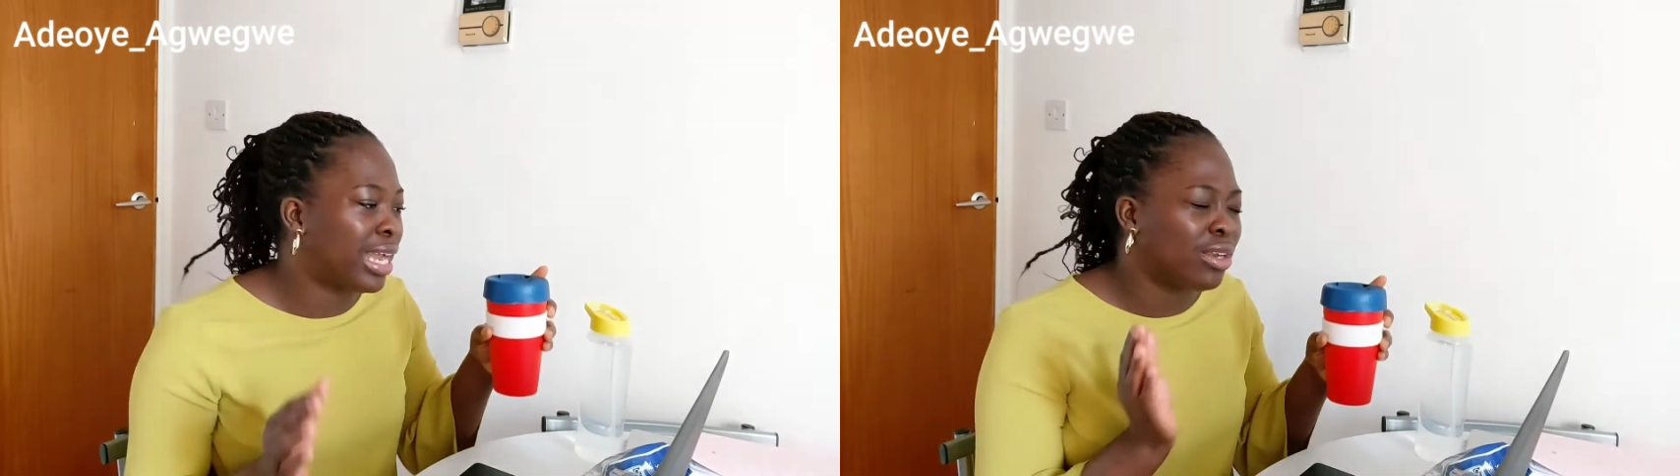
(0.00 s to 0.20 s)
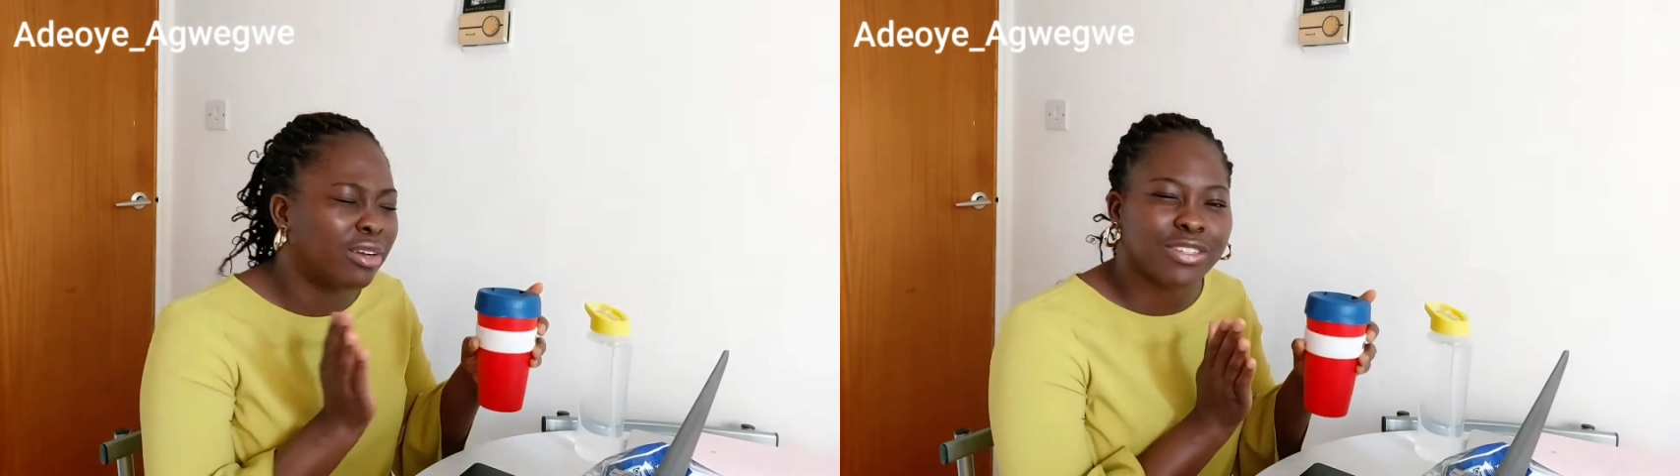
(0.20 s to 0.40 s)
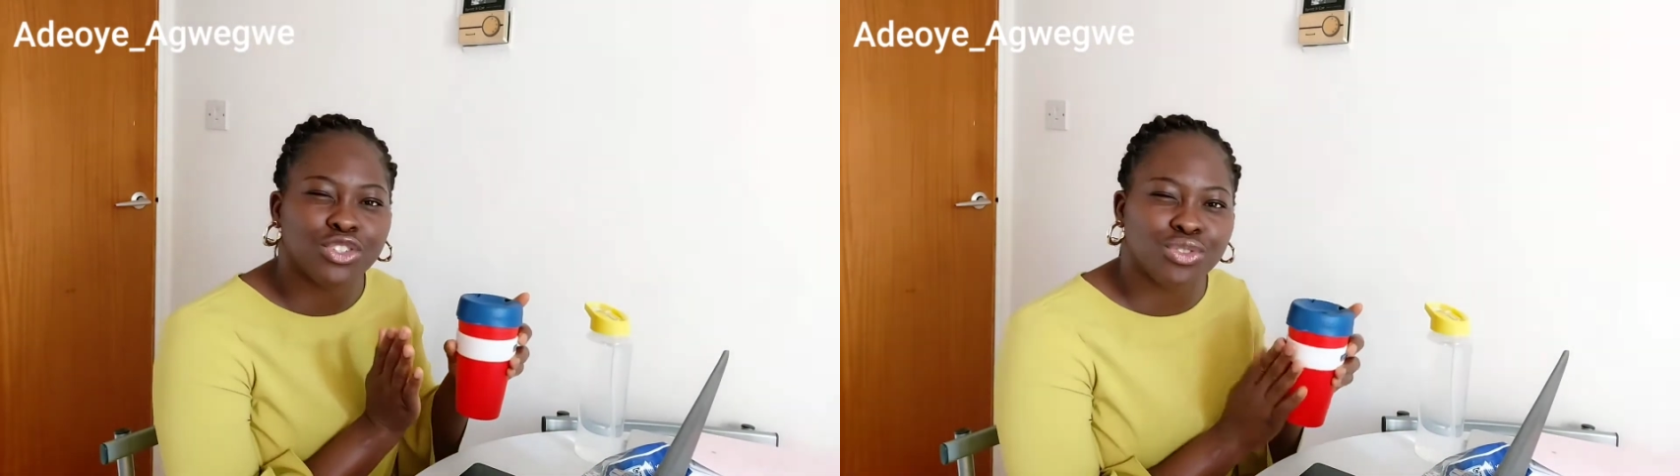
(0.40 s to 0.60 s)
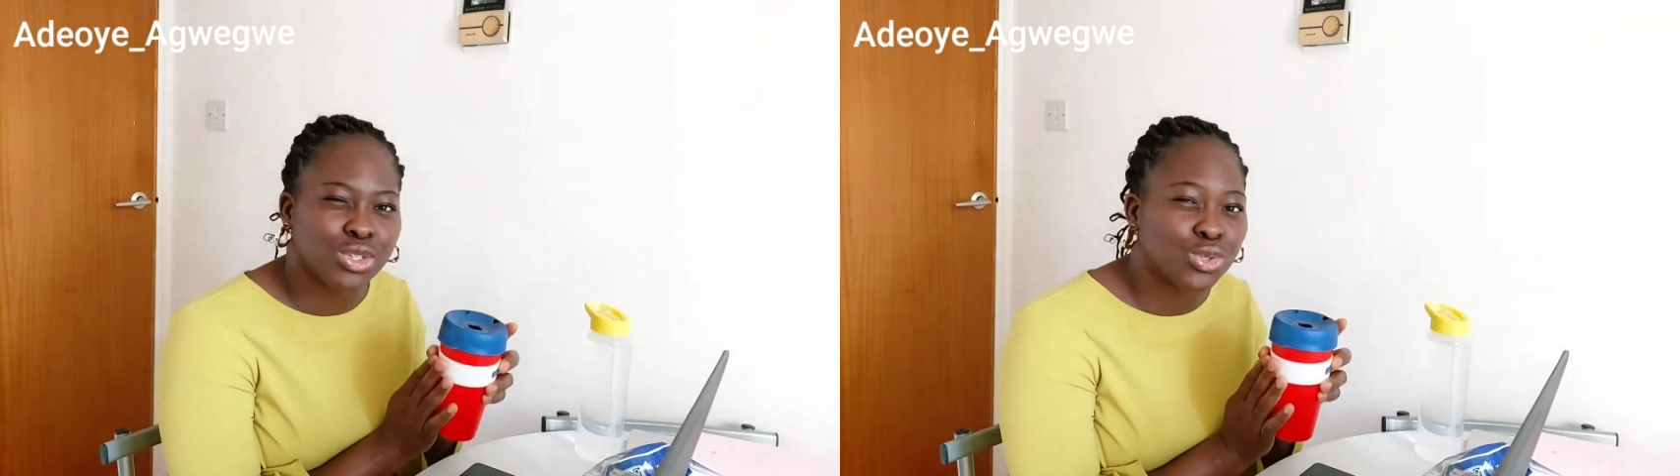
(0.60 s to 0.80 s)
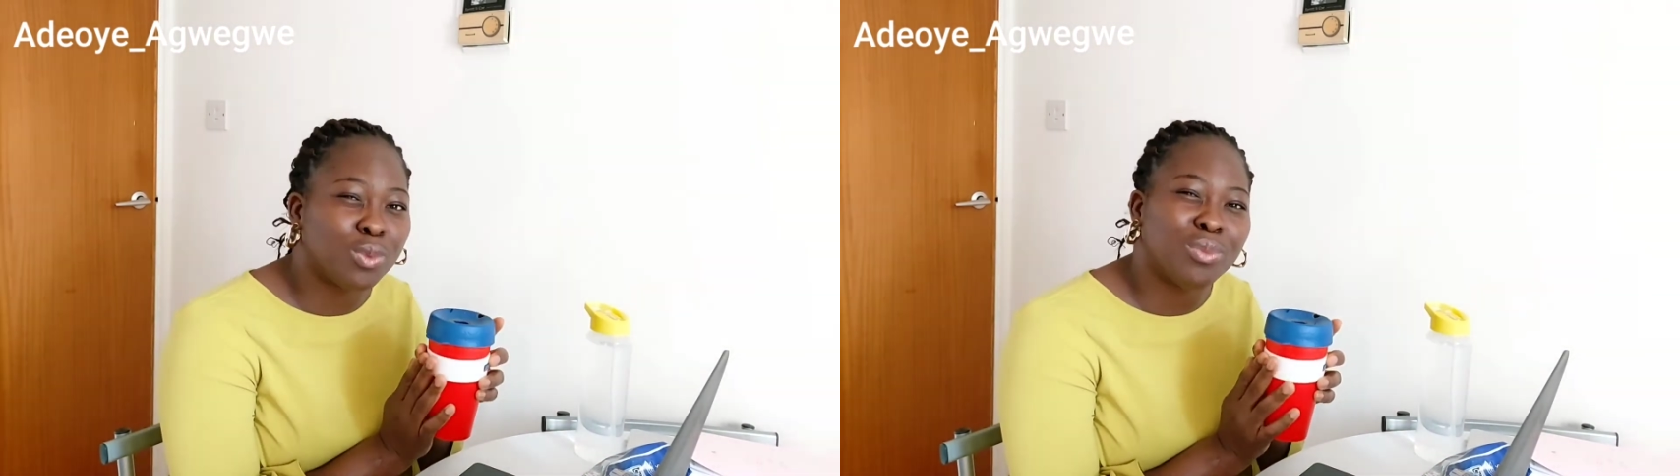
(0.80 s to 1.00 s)
I love this drink
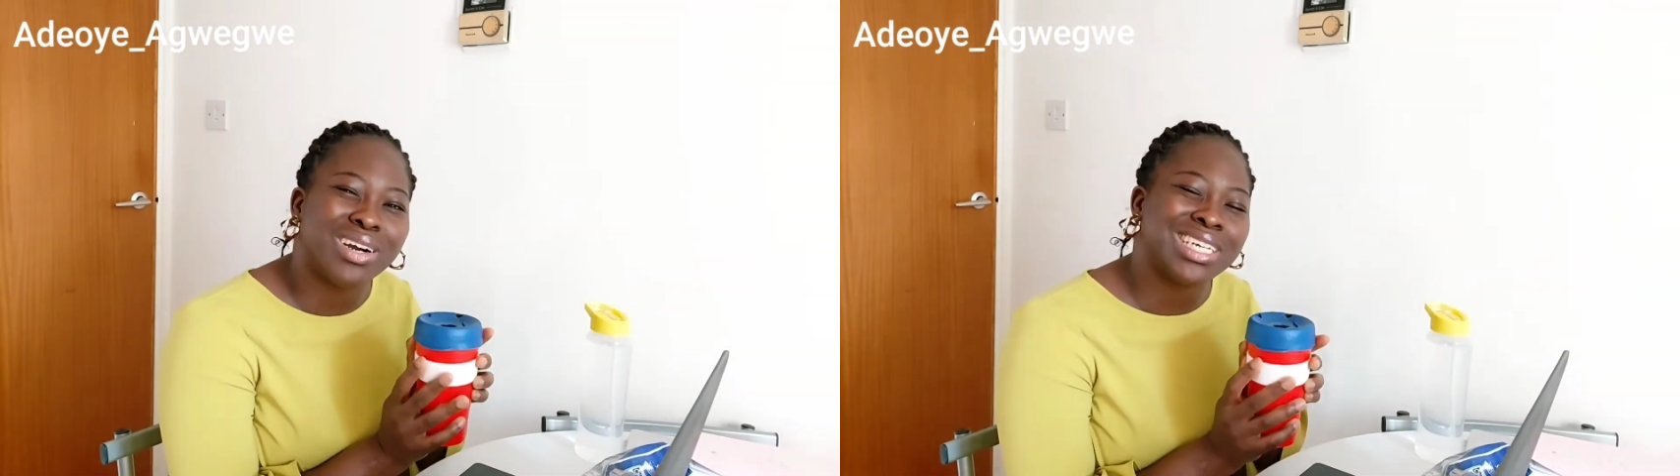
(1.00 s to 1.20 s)
so much,